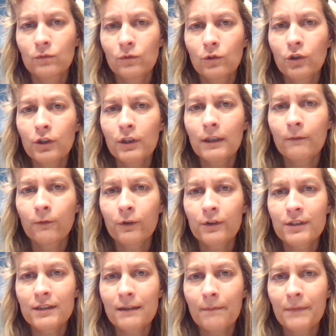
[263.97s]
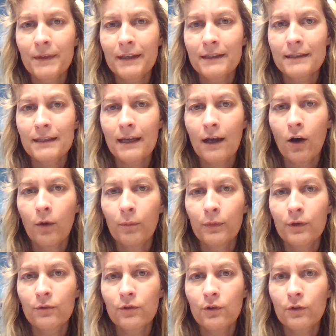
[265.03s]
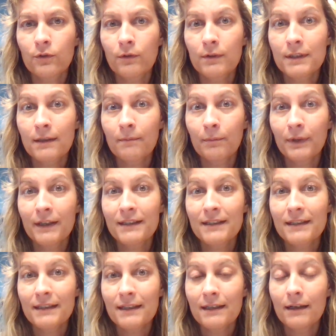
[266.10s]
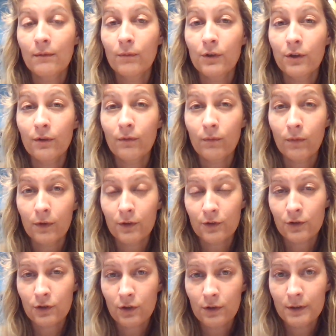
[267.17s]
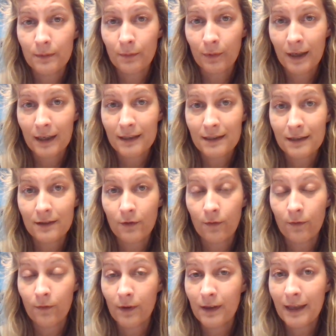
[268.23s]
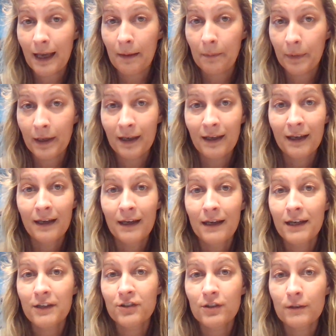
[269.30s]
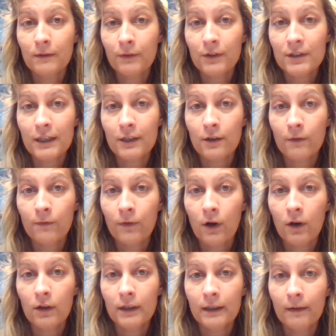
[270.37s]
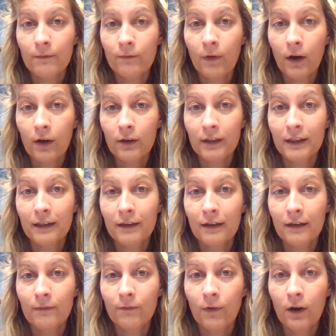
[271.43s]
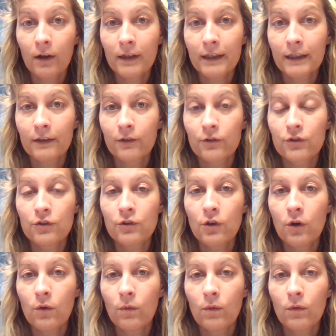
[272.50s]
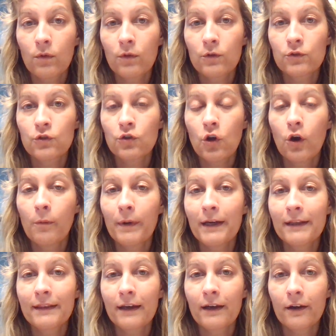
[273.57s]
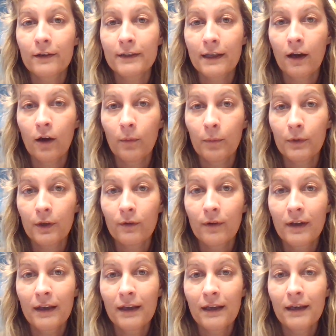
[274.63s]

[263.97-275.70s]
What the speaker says: looking for something to help you, some place to stand on. When you're so depressed and you're in that pit, it just feels like you're falling and falling and falling, and there's nobody there to help you.